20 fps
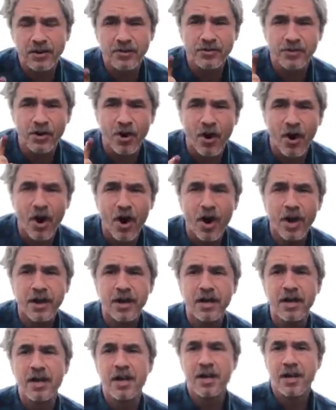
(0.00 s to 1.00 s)
Your
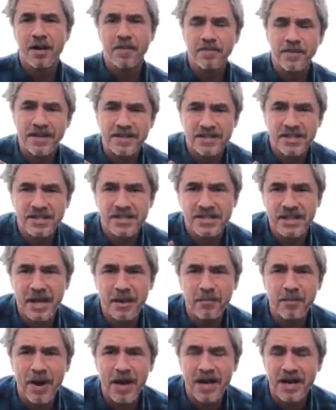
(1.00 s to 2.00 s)
dog, that's the
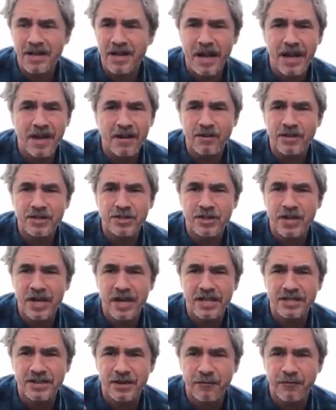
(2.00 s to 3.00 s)
same body language
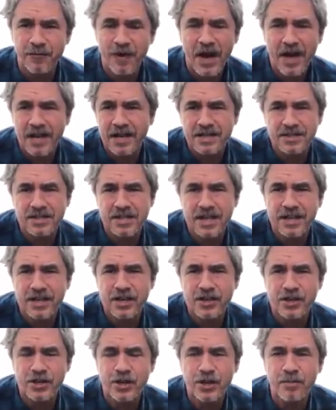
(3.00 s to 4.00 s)
as a fight. It's like
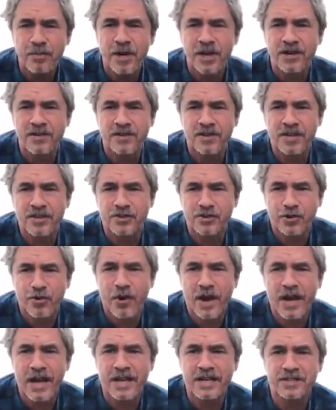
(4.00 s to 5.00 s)
a human that
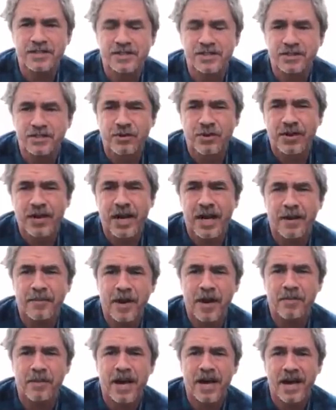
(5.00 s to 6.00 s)
trains doing
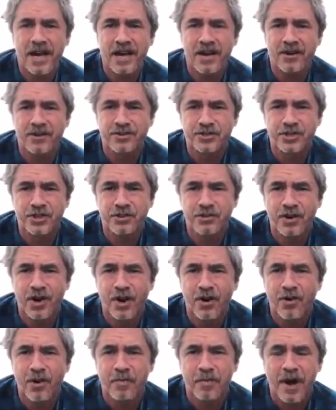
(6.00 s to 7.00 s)
MMA or
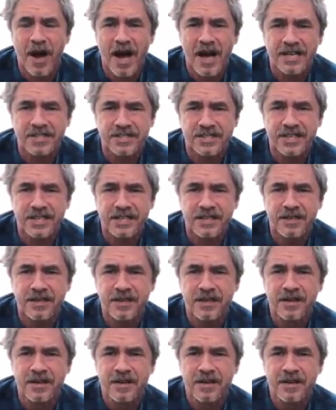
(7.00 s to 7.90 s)
judo or boxing.